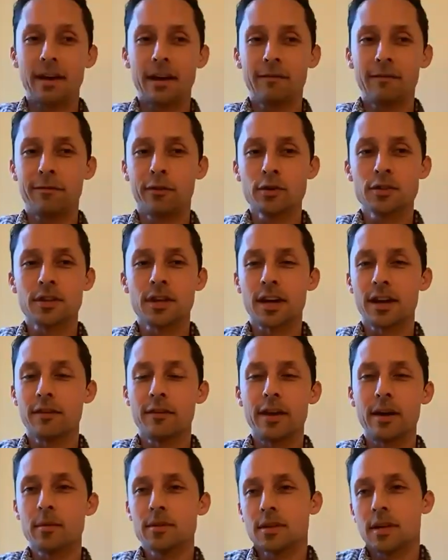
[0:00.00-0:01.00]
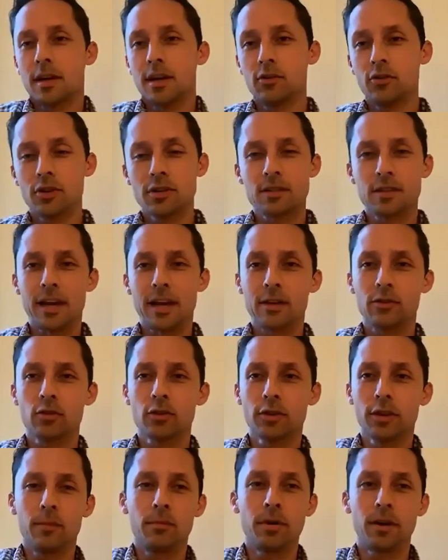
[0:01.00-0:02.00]
first thought of Amazon just
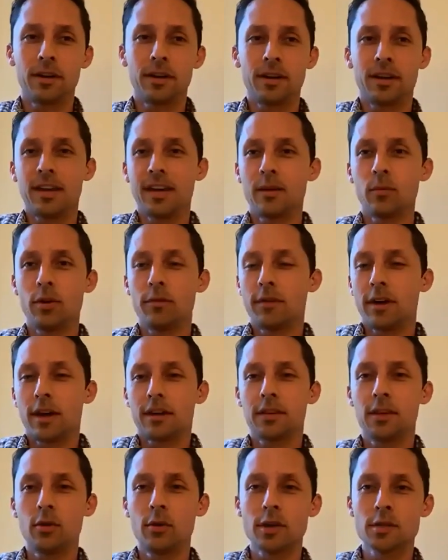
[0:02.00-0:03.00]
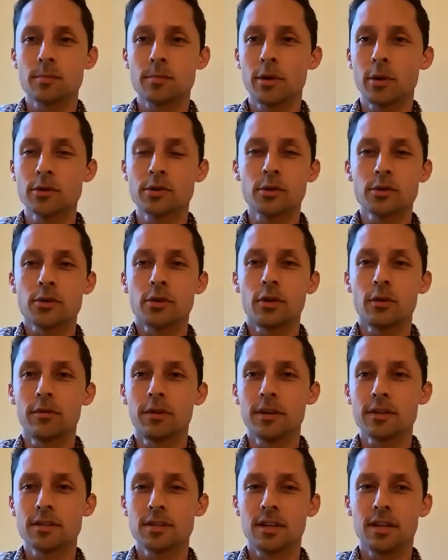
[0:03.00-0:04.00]
naturally, but again, we've got the U.S. Postal
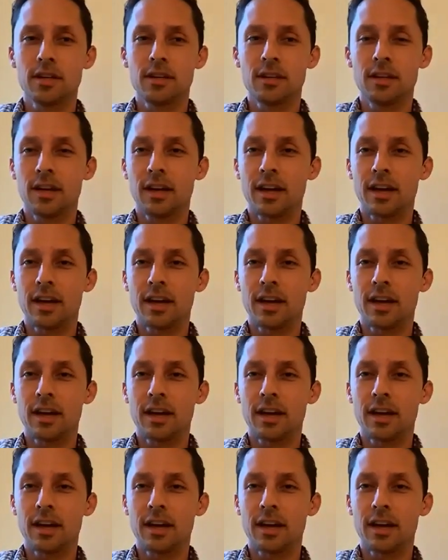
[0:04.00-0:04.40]
Service, and